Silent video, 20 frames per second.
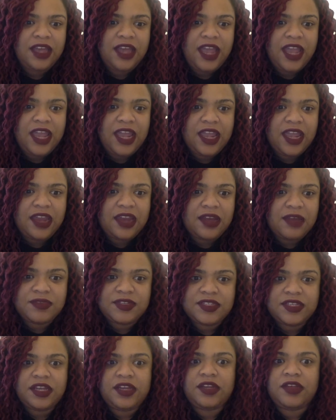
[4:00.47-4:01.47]
and I'm
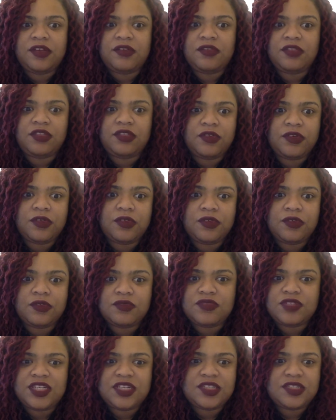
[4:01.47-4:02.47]
just going to go through
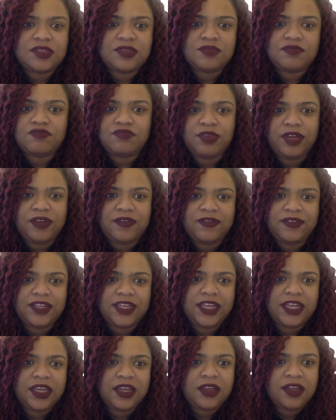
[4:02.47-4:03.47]
just
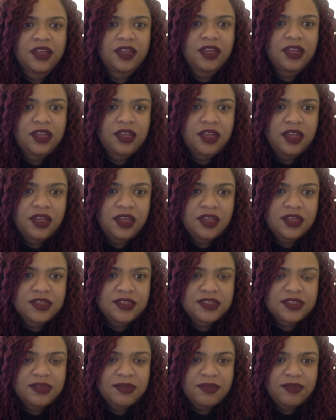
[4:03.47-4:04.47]
briefly
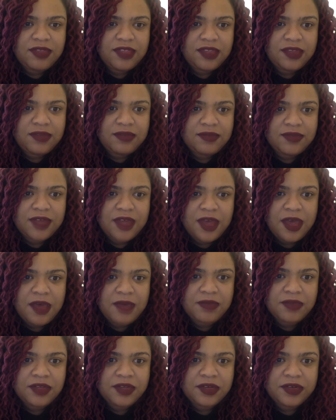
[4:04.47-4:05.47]
some of them.
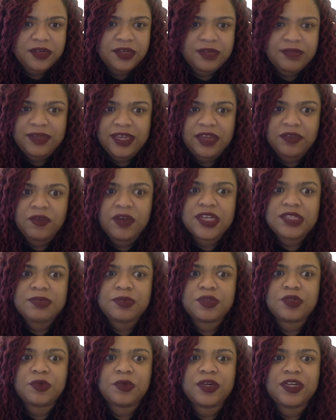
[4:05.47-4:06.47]
There can be
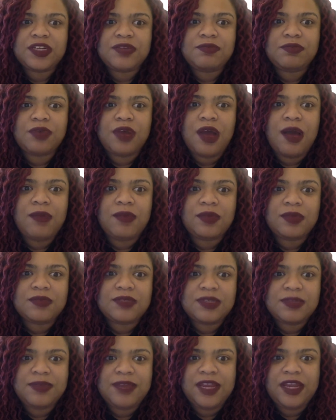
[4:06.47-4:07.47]
respiratory
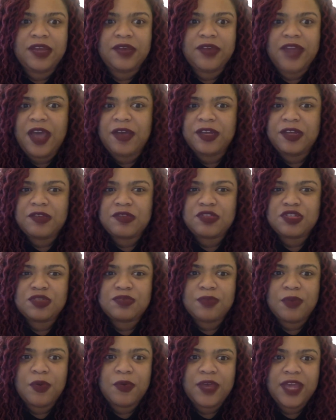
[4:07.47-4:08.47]
problems depending on how you
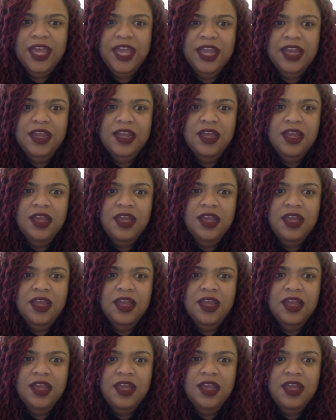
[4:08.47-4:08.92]
smoke it.